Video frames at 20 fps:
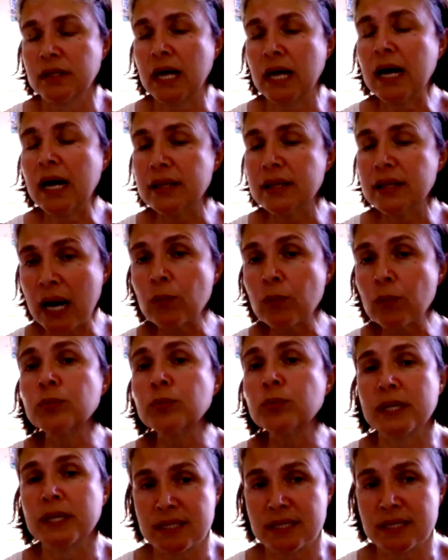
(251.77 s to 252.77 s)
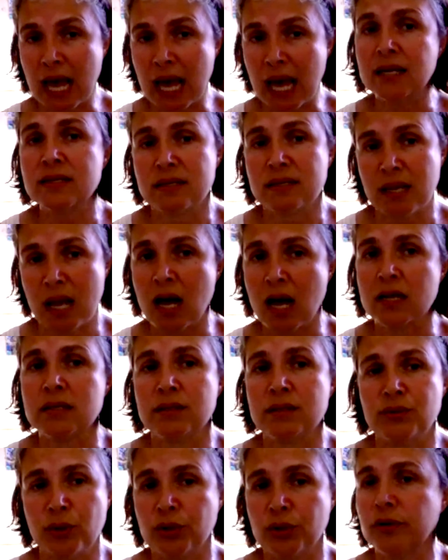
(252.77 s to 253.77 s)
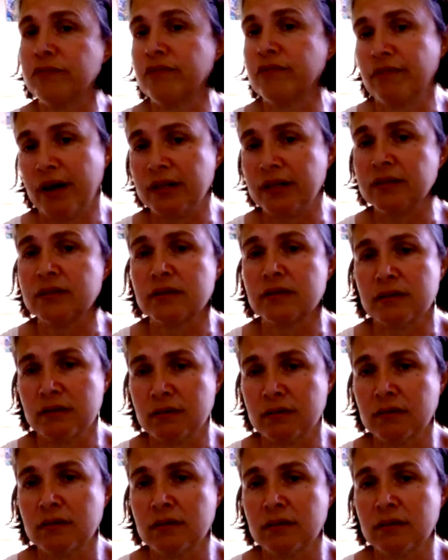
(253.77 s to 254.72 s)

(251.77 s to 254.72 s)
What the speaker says: That would be a sad, sad turn of events.